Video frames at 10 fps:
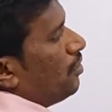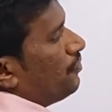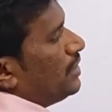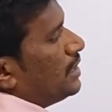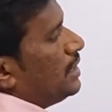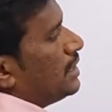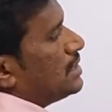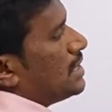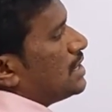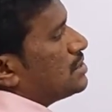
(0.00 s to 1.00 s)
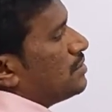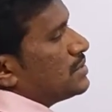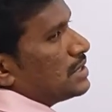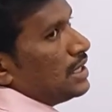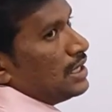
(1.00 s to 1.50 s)
Forefinger indicates direction
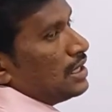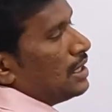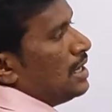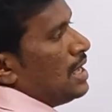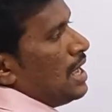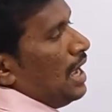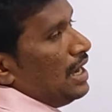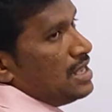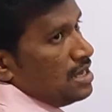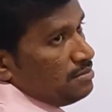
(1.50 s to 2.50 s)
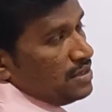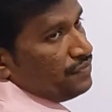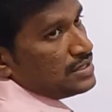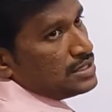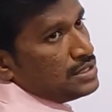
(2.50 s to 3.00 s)
of this green color, and
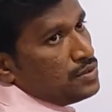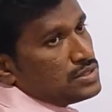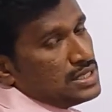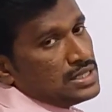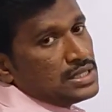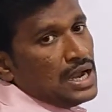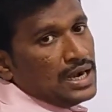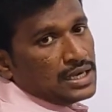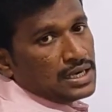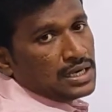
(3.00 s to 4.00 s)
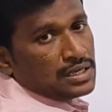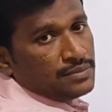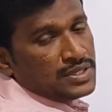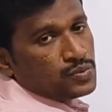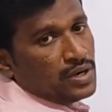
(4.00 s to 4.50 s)
EMF is induced in that
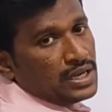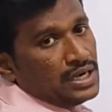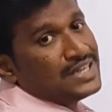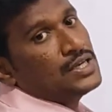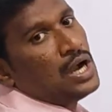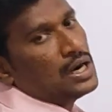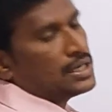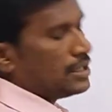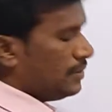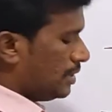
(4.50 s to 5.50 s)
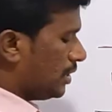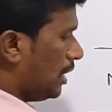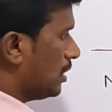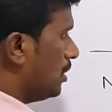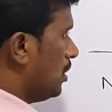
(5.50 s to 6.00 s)
conductor. Means what here?
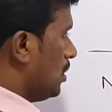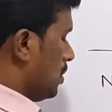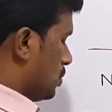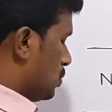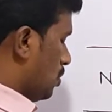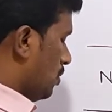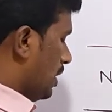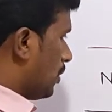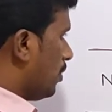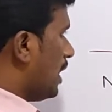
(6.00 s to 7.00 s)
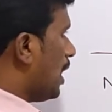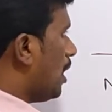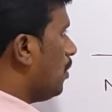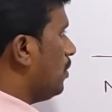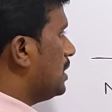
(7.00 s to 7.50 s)
Dot. So you are going to
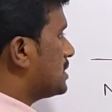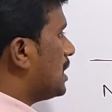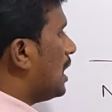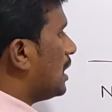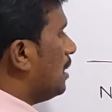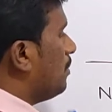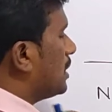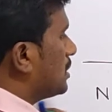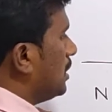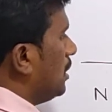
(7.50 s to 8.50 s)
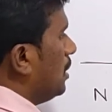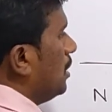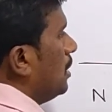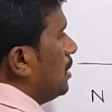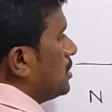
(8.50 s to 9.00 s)
have in slot number
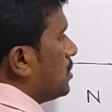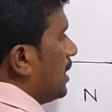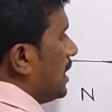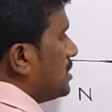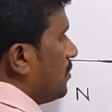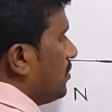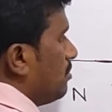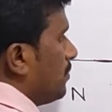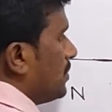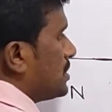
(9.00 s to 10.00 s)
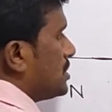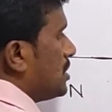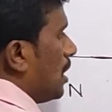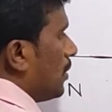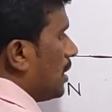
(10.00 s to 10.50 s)
3. So direction of EMF is
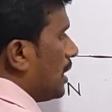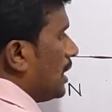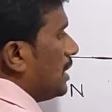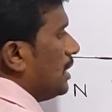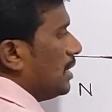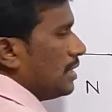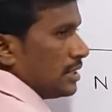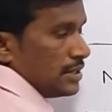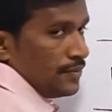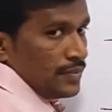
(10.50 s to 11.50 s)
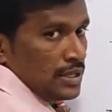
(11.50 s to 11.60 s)
dot. You are getting here.